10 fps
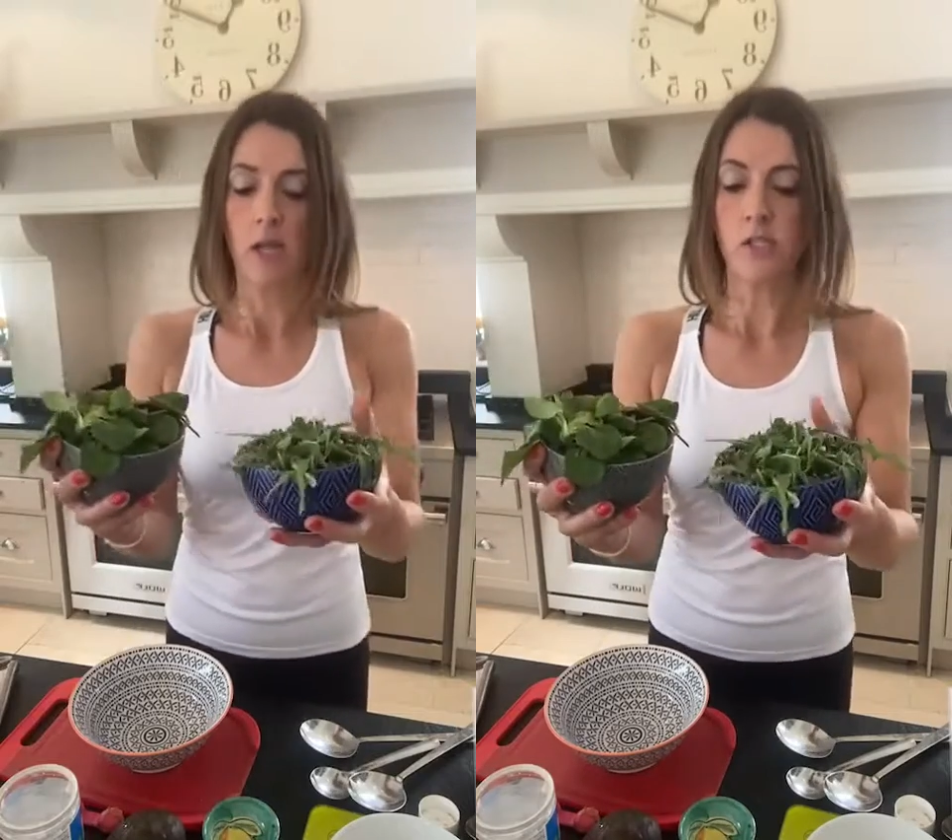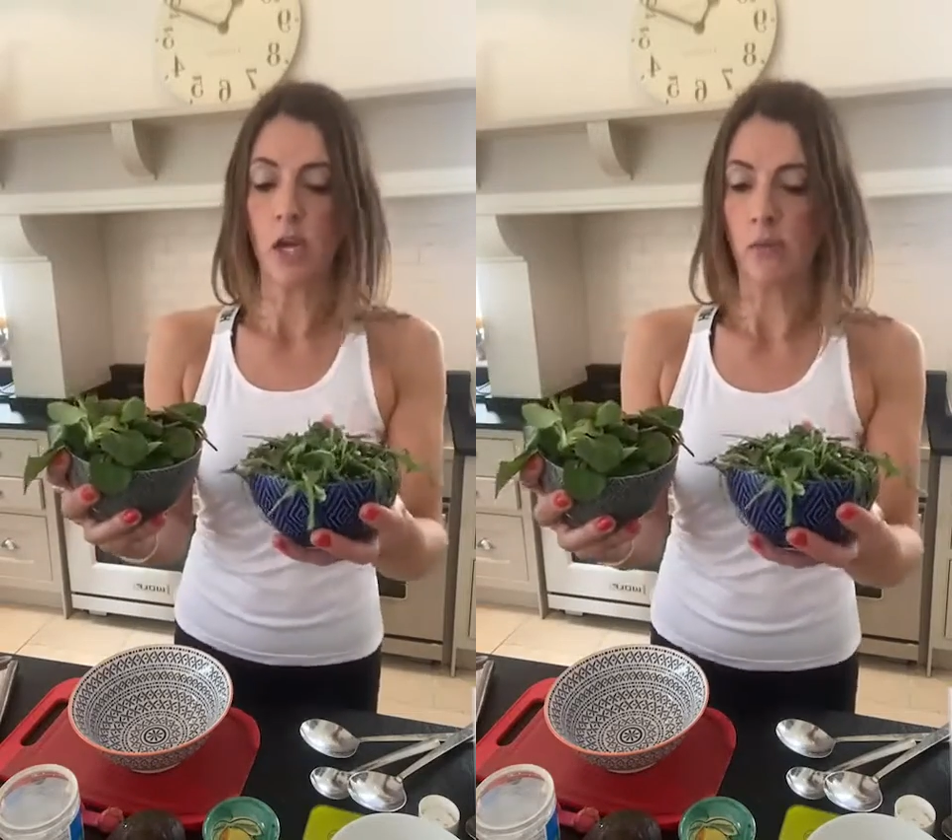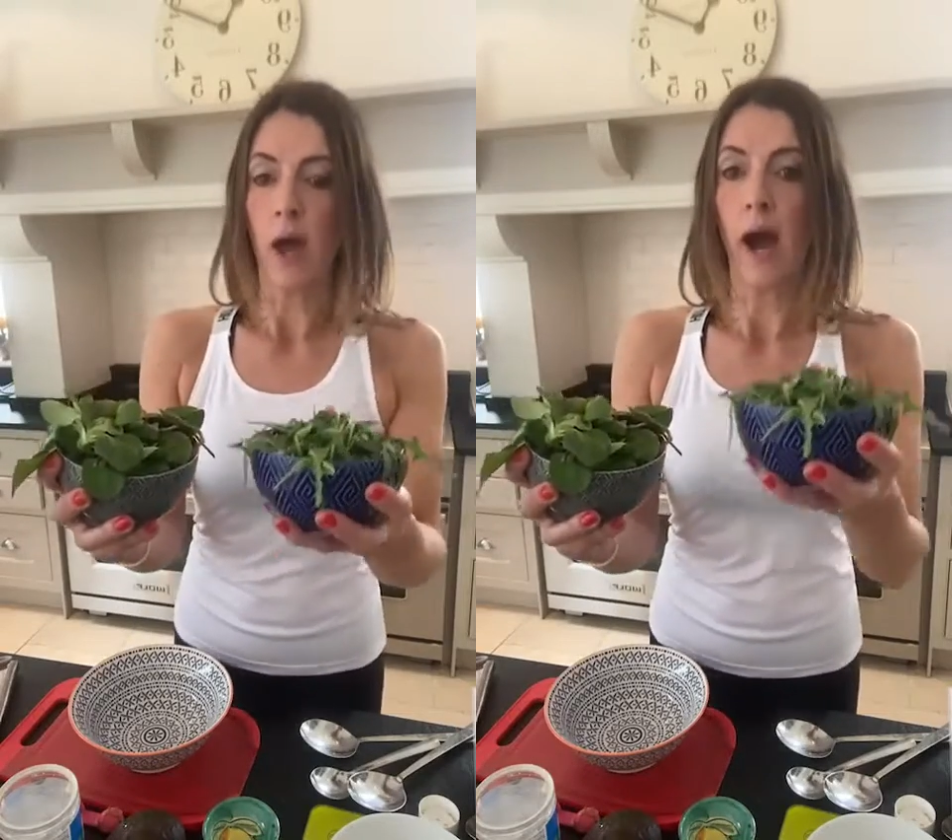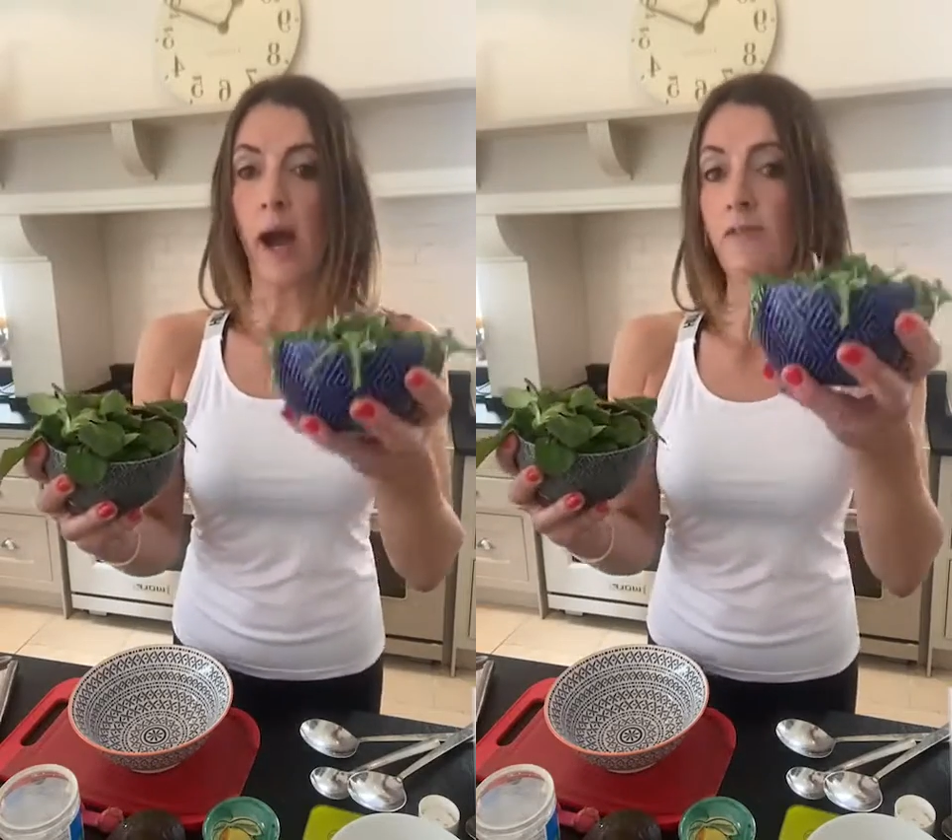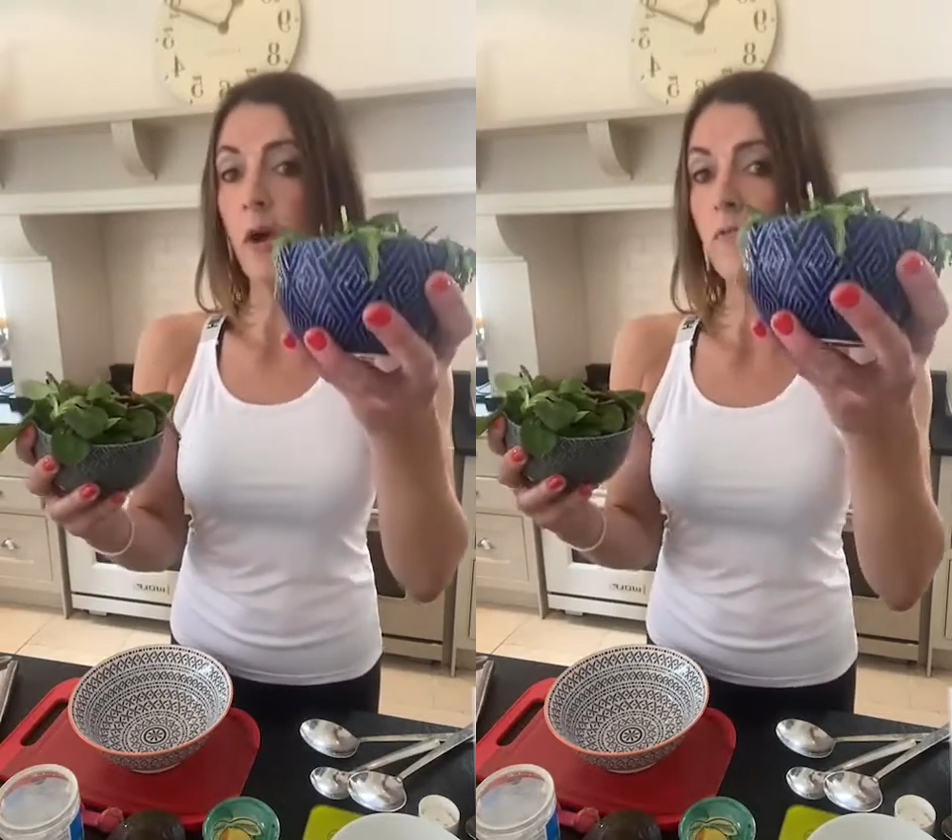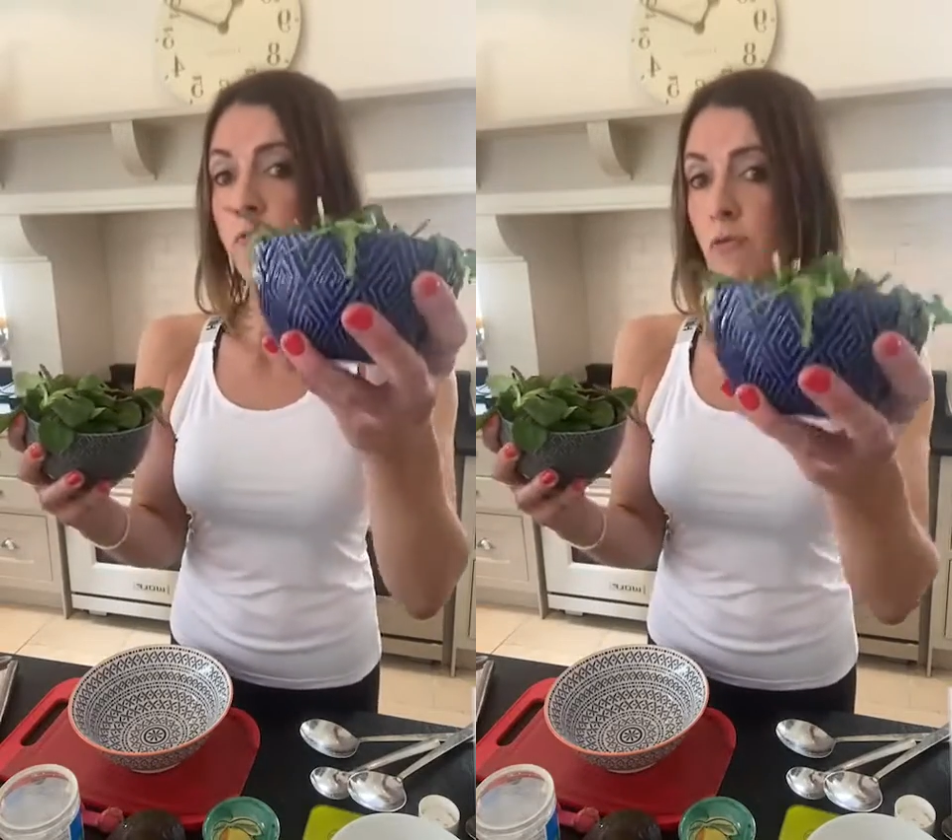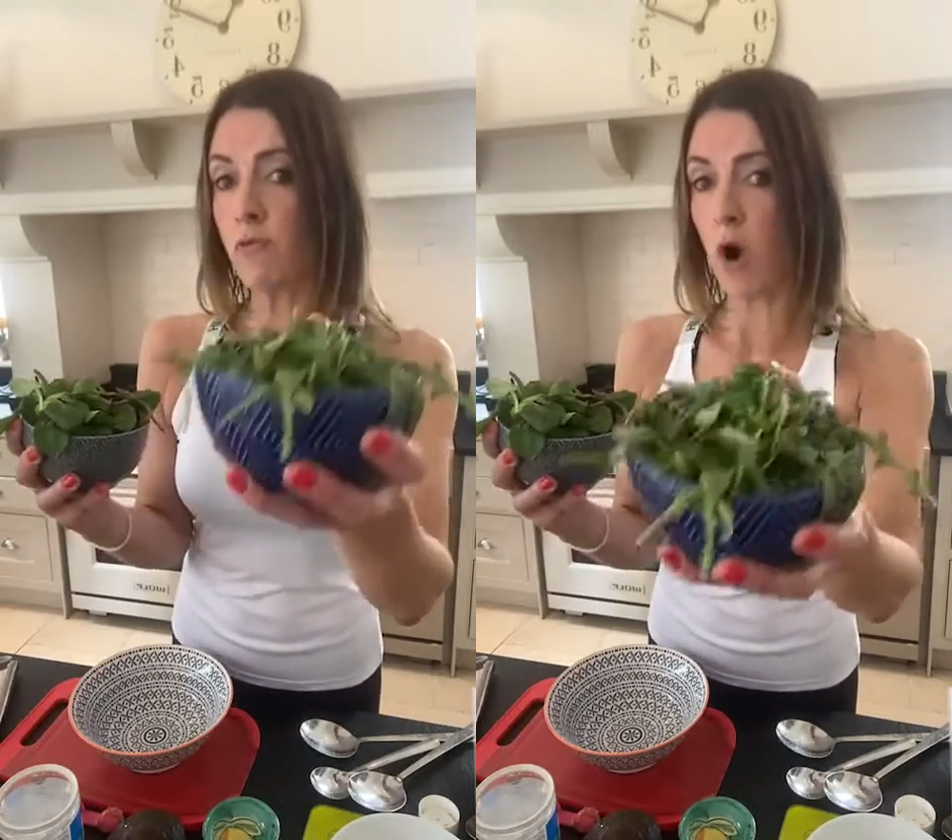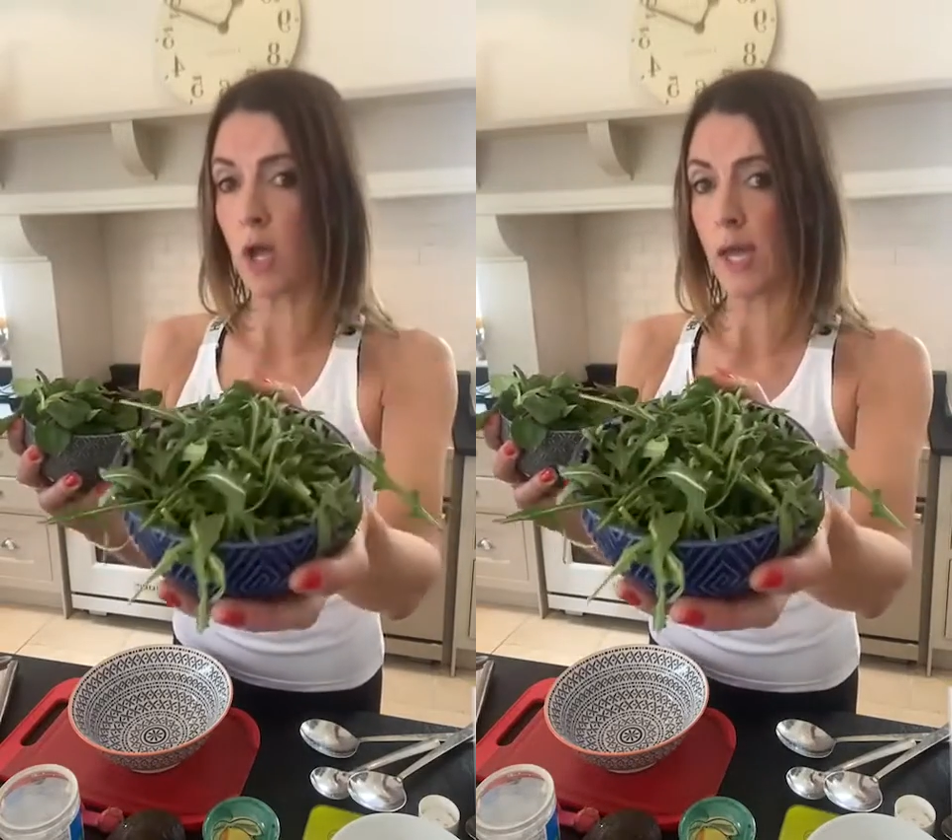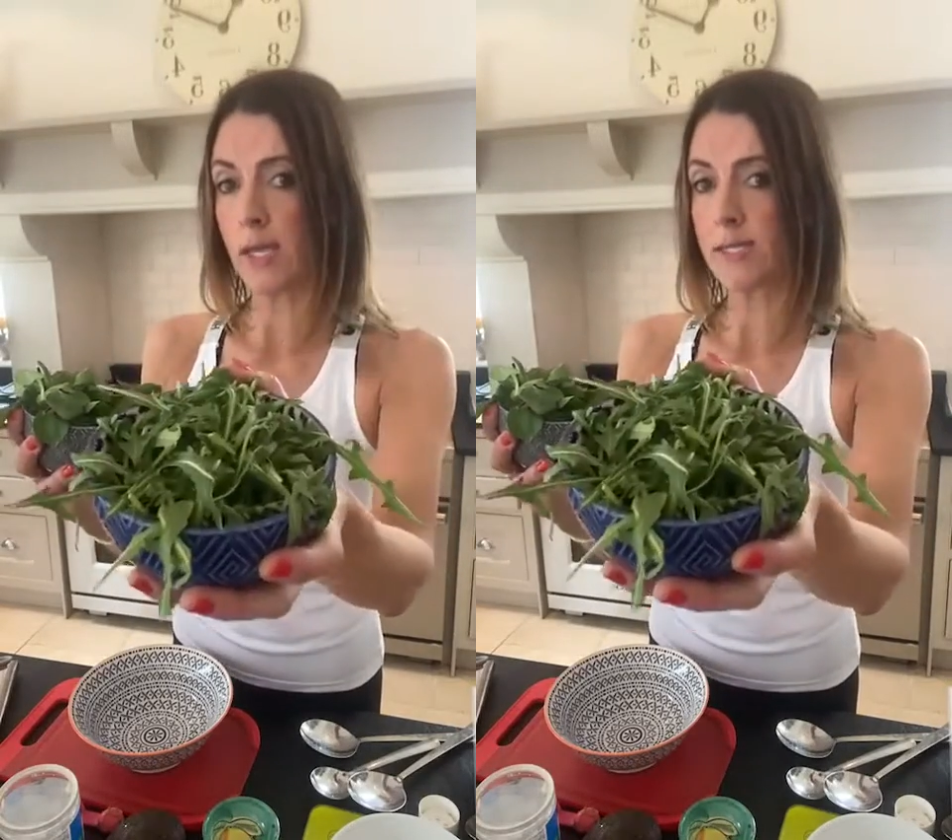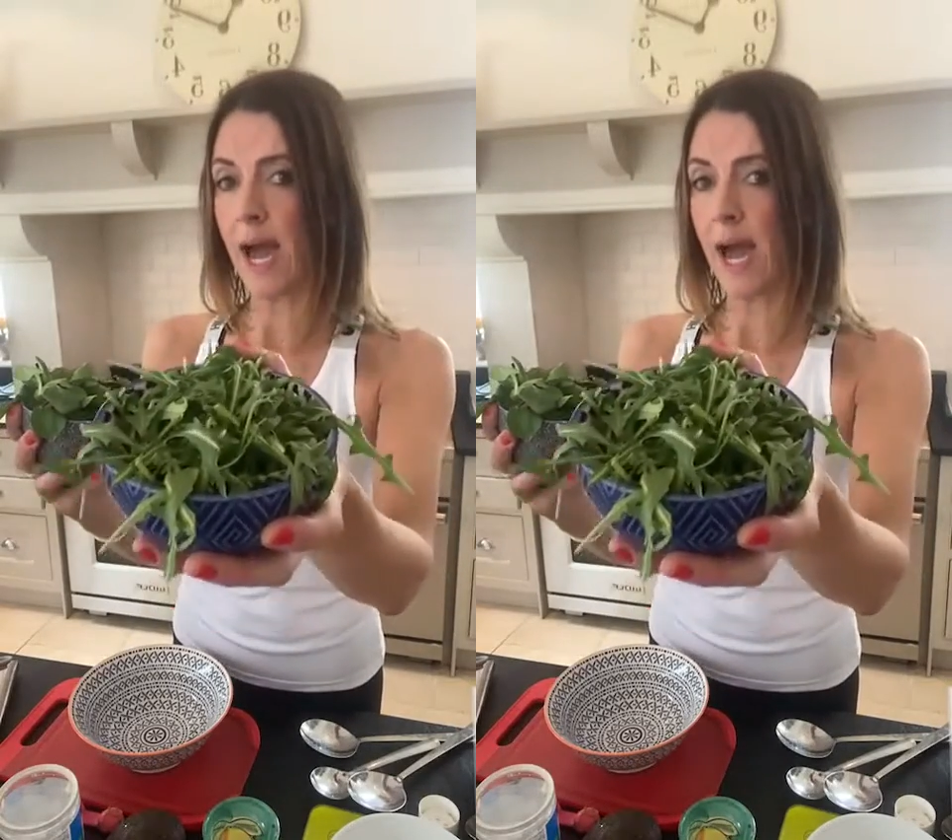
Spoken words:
So I've gone for rocket.